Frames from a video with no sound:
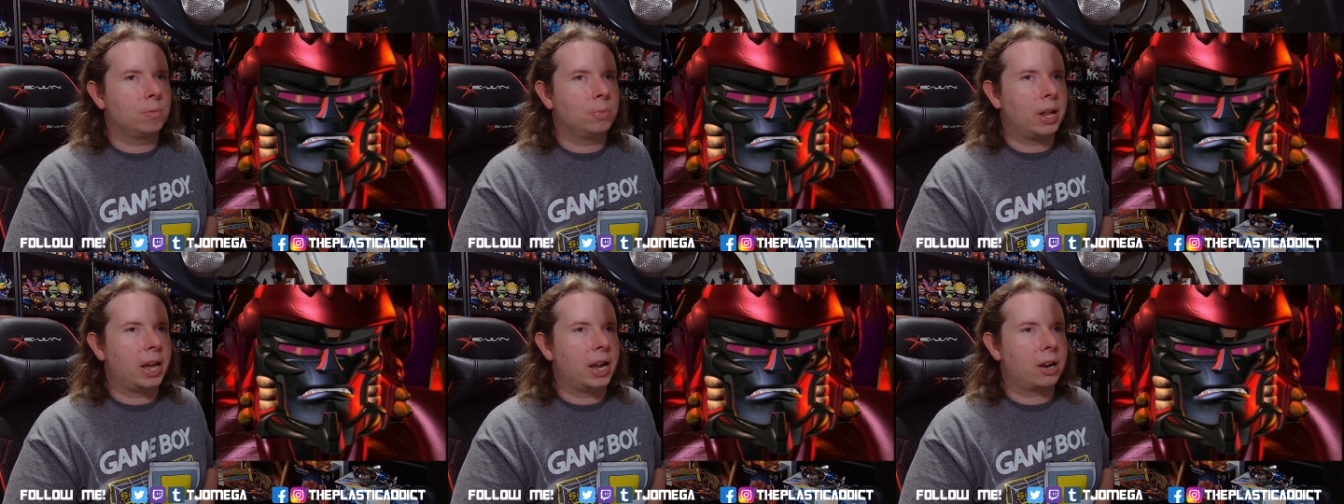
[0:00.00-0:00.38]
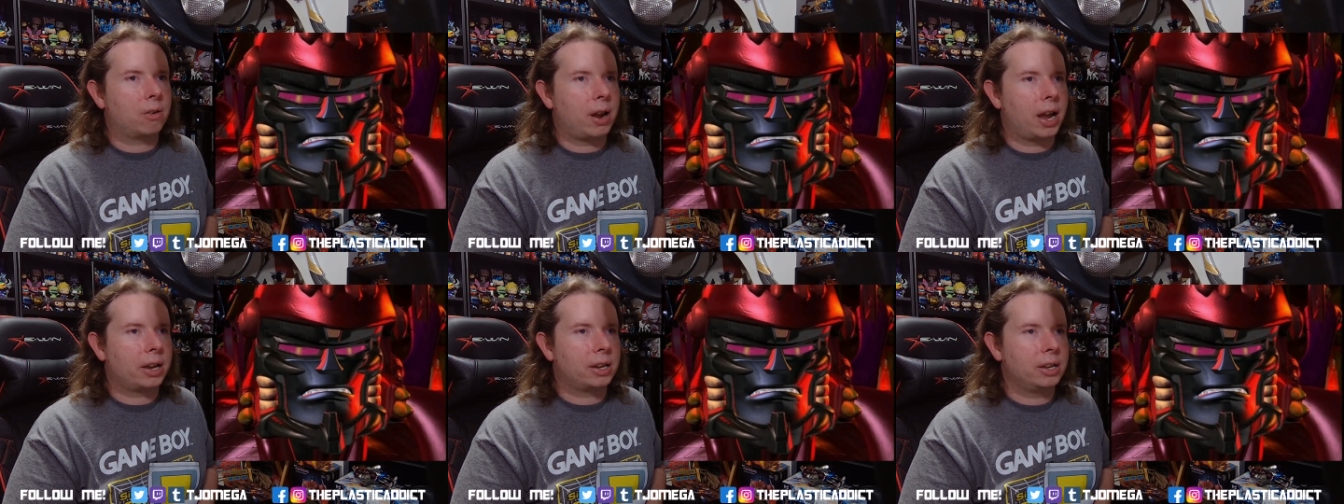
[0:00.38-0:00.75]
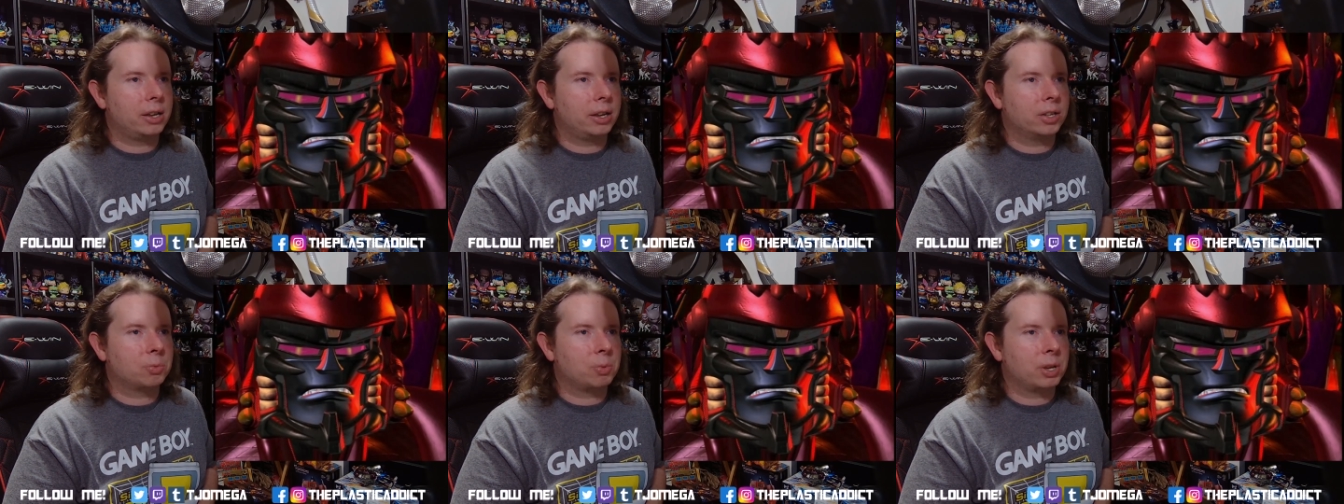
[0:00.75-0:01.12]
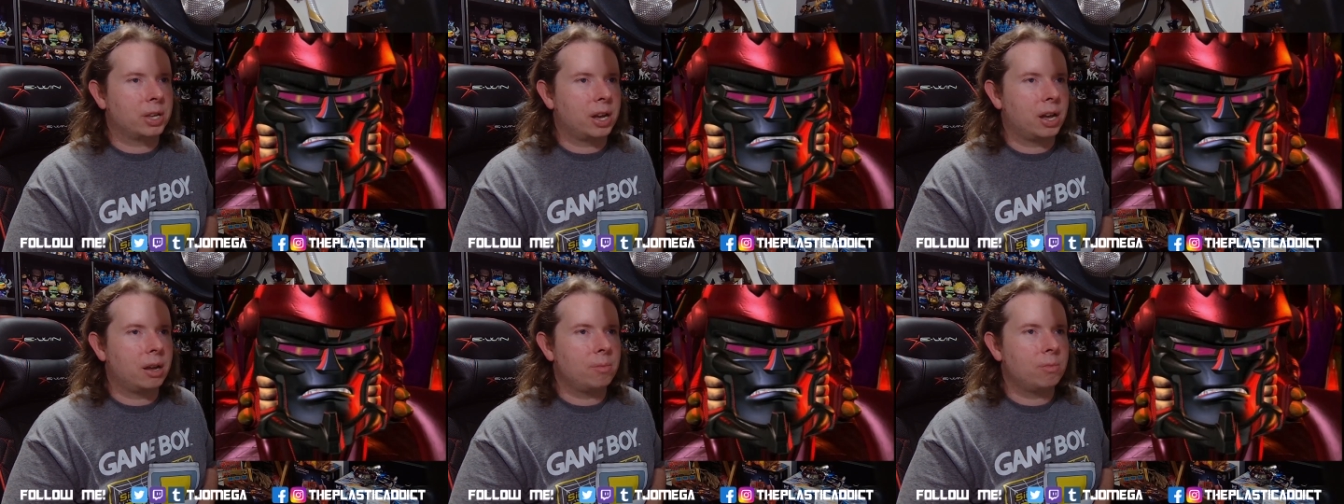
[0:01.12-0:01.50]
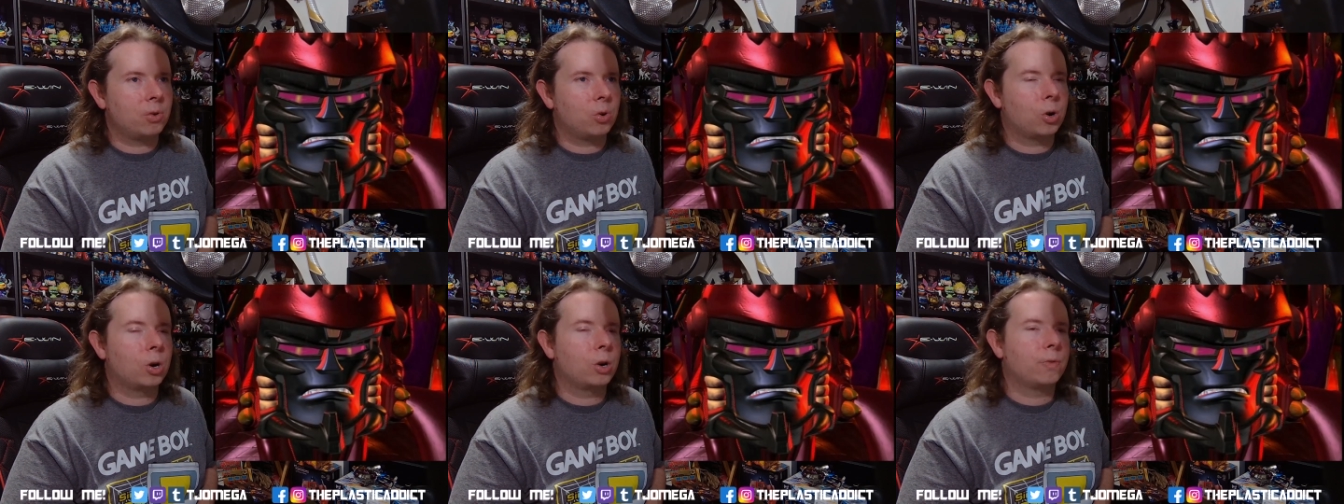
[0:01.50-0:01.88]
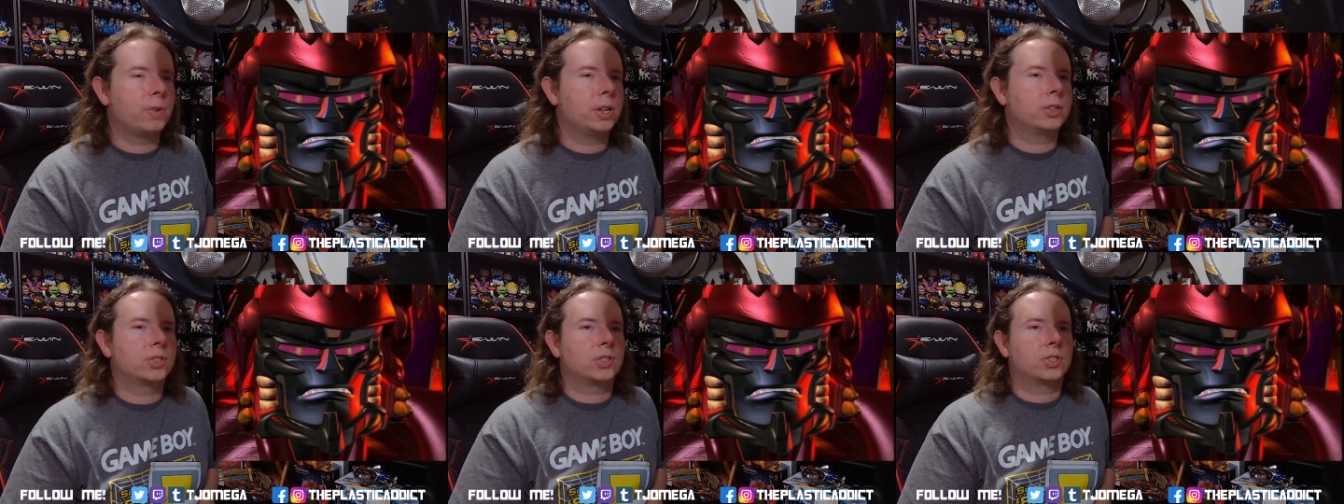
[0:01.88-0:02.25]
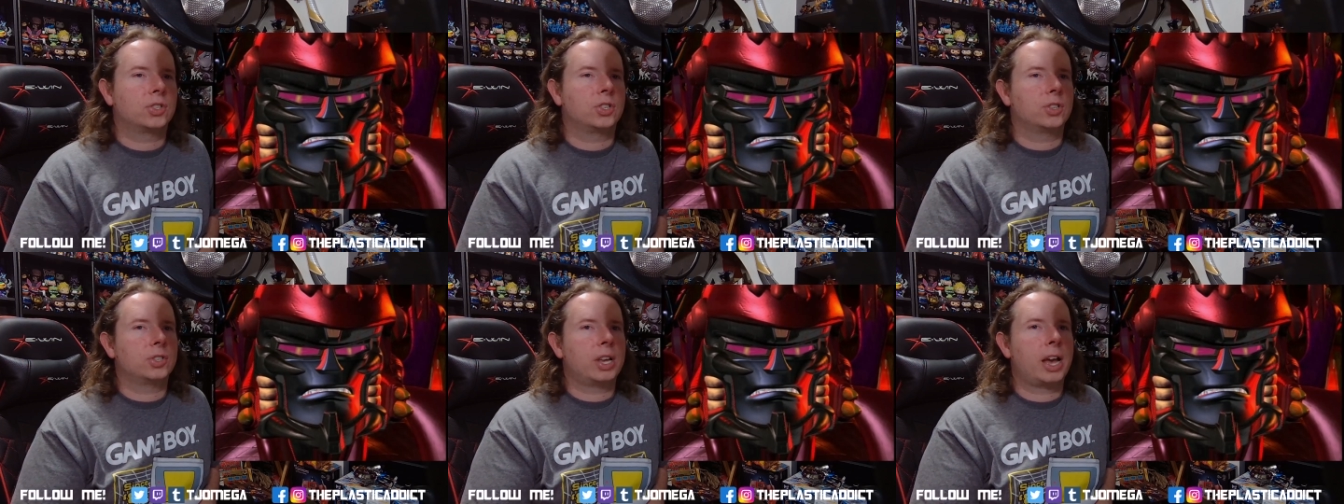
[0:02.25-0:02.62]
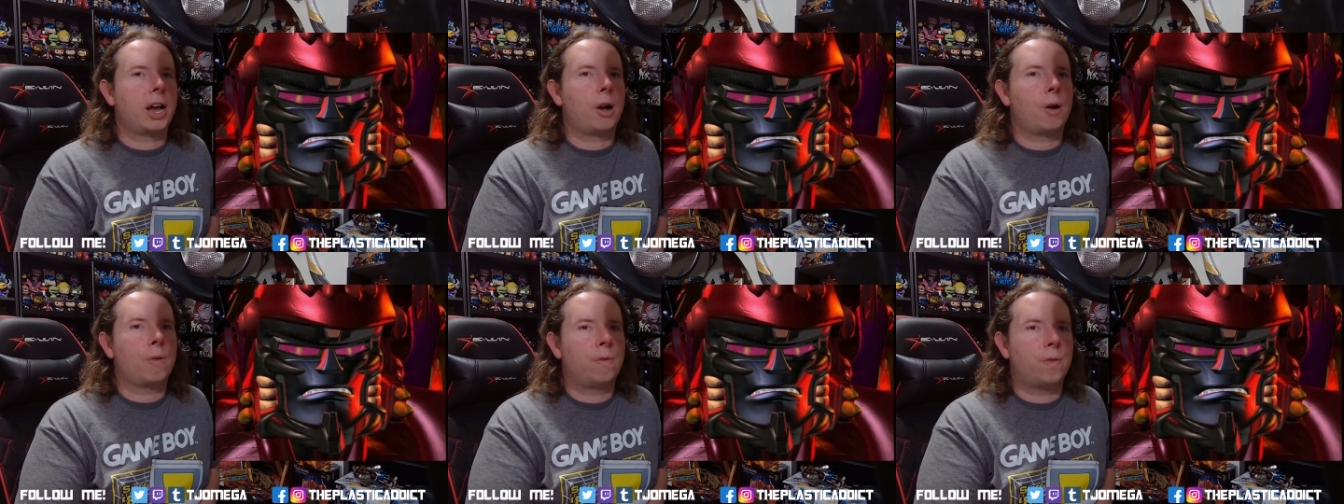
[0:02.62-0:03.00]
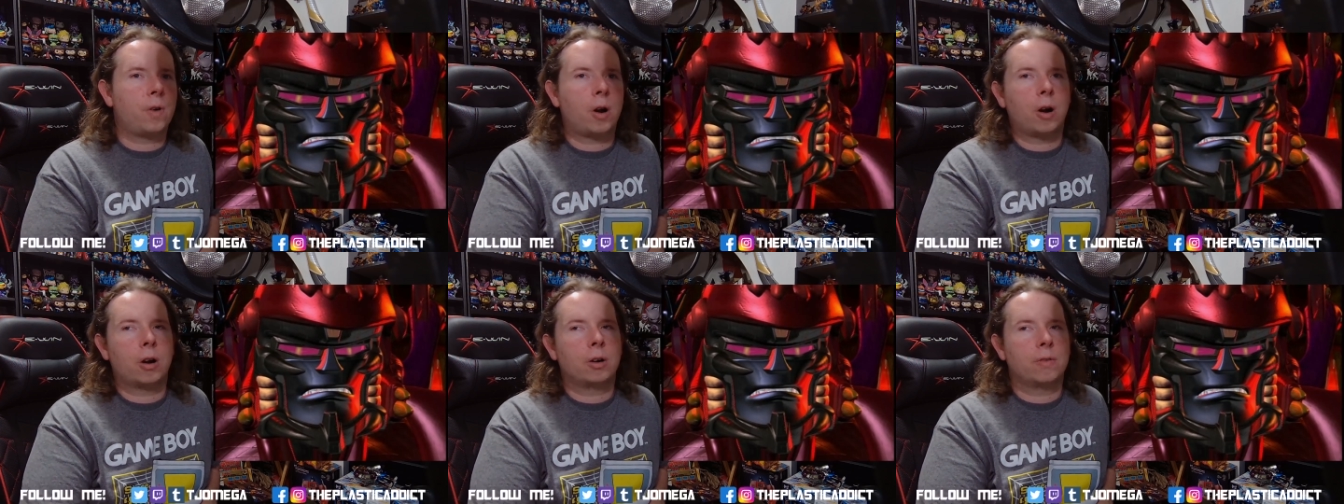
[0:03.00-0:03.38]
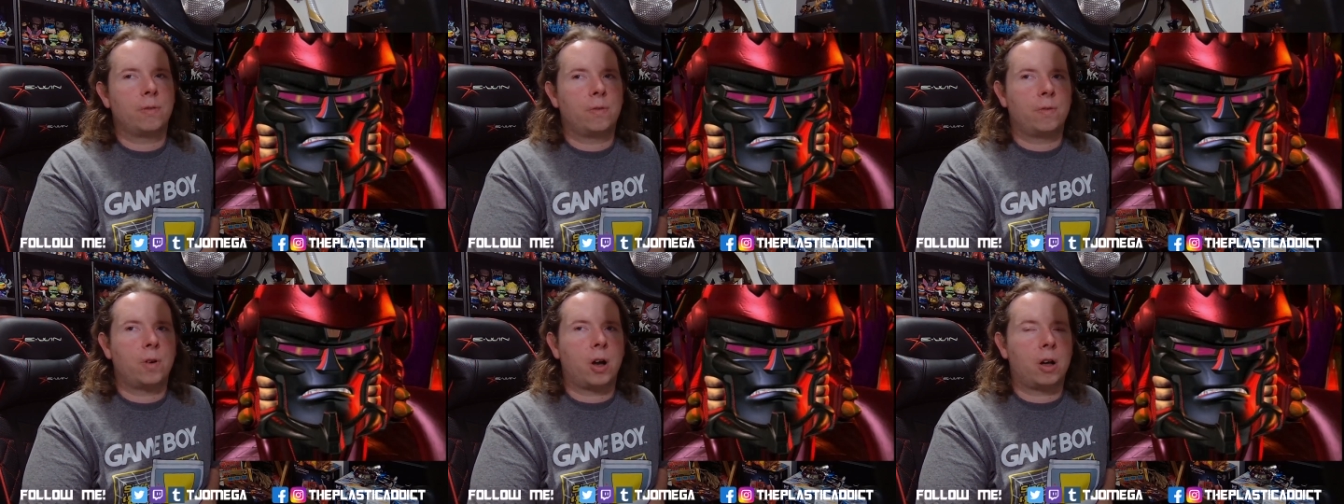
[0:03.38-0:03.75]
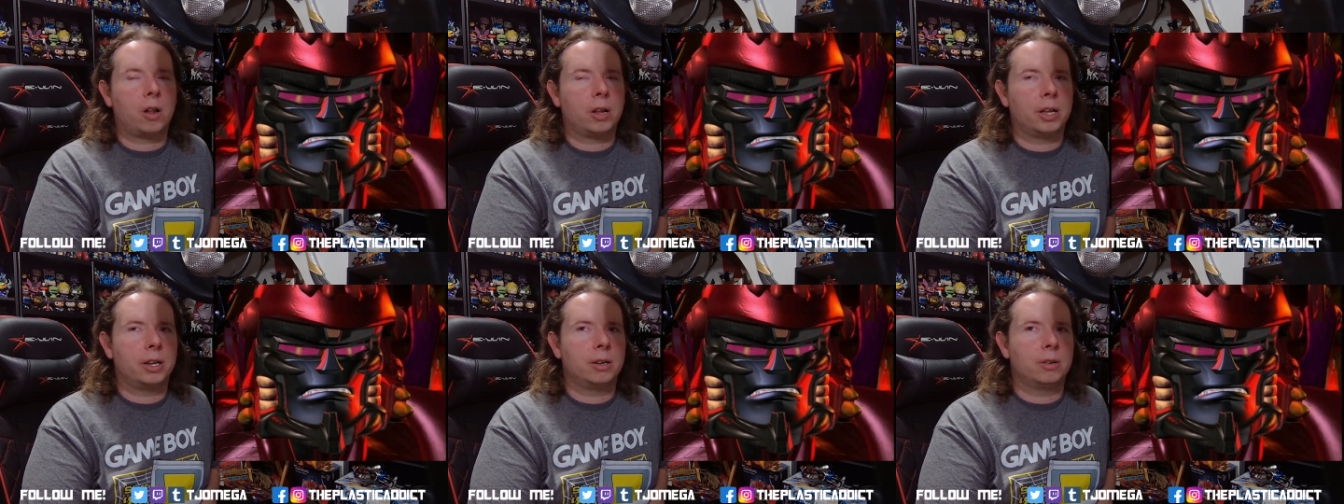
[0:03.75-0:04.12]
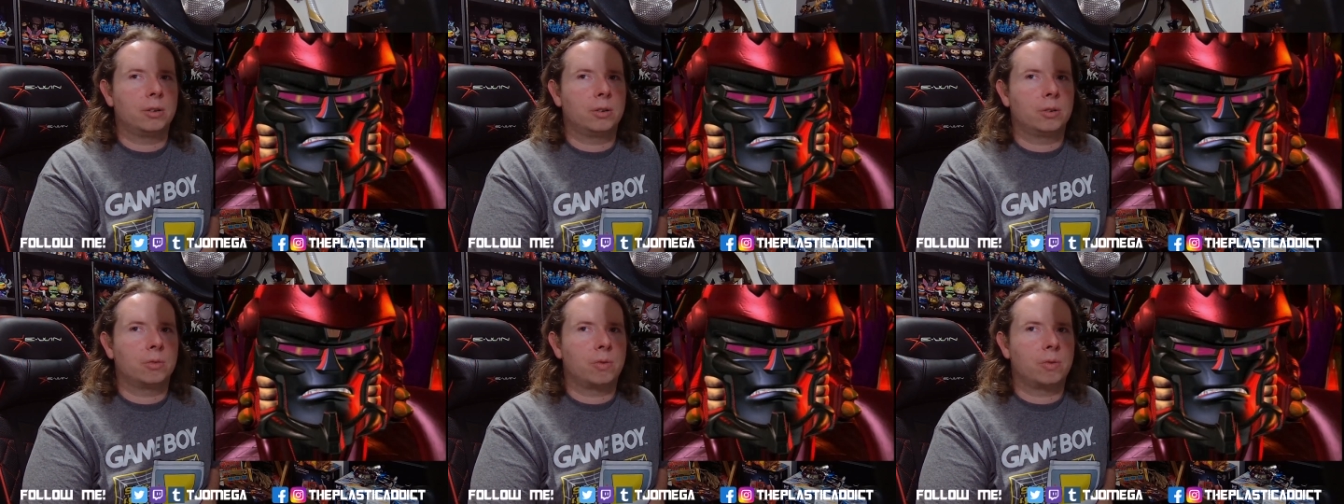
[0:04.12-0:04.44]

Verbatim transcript: Black Arachnia has become, or if it's just how far fallen